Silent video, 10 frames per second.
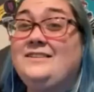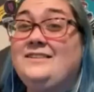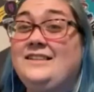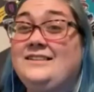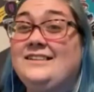most
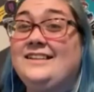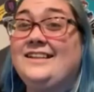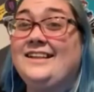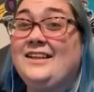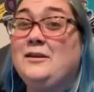dis-
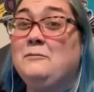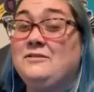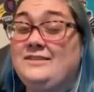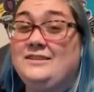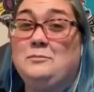the
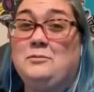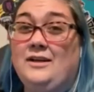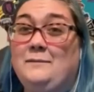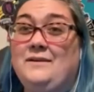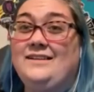most
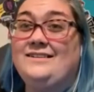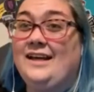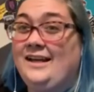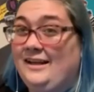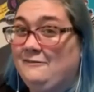disappointing pizza
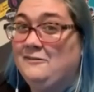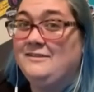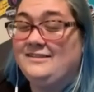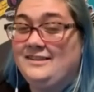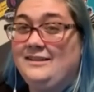I ever
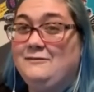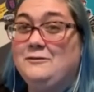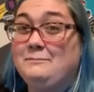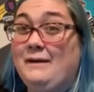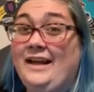received
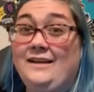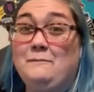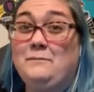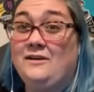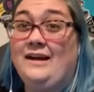was by
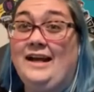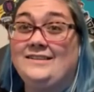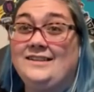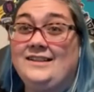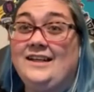pure
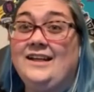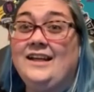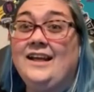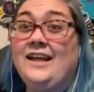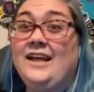accident.
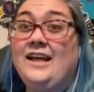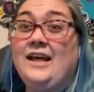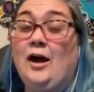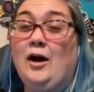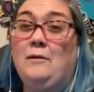
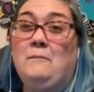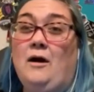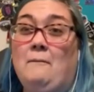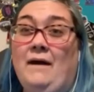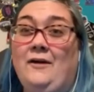Um,
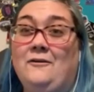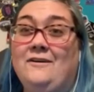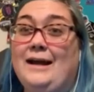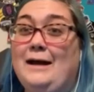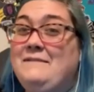my
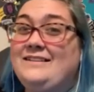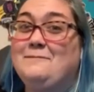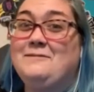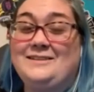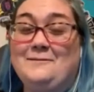order got mixed
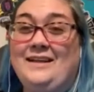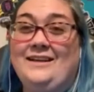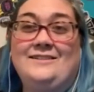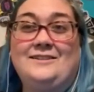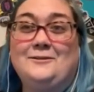up with somebody
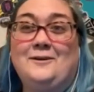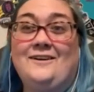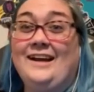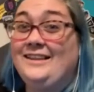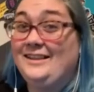else's
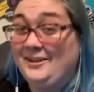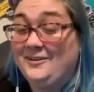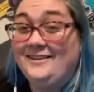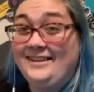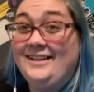order, and
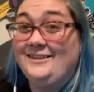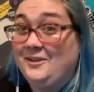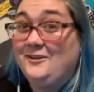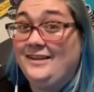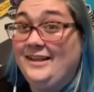literally,
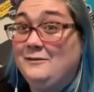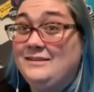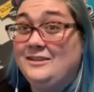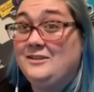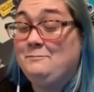literally, it
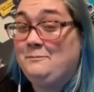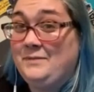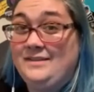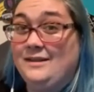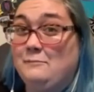was a
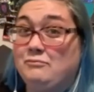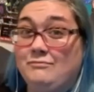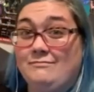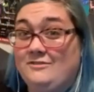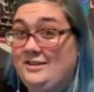pizza,
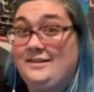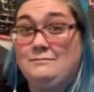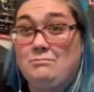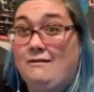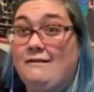
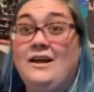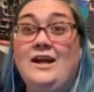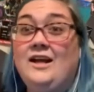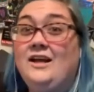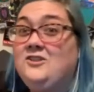cheese,
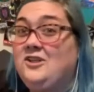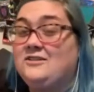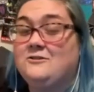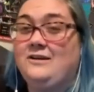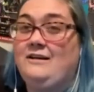
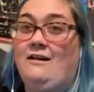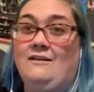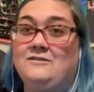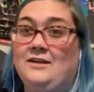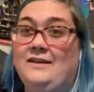just green
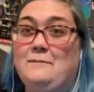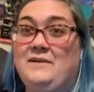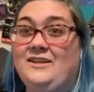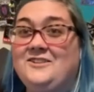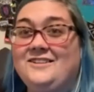olives on that
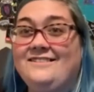bitch.